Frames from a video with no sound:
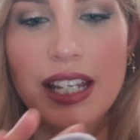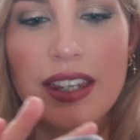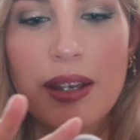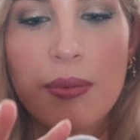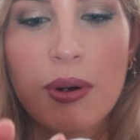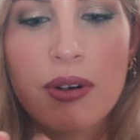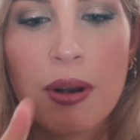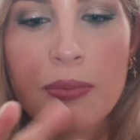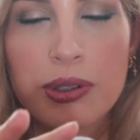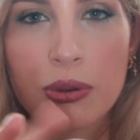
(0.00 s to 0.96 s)
and they won't
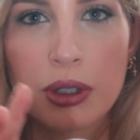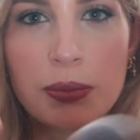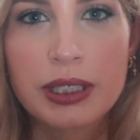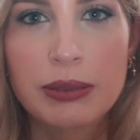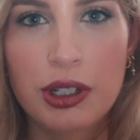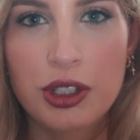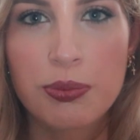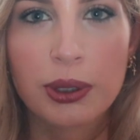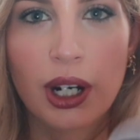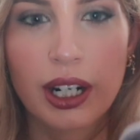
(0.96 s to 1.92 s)
absorb as much
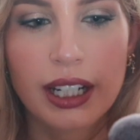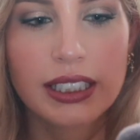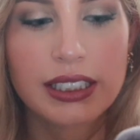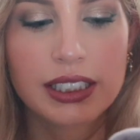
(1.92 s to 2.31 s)
product,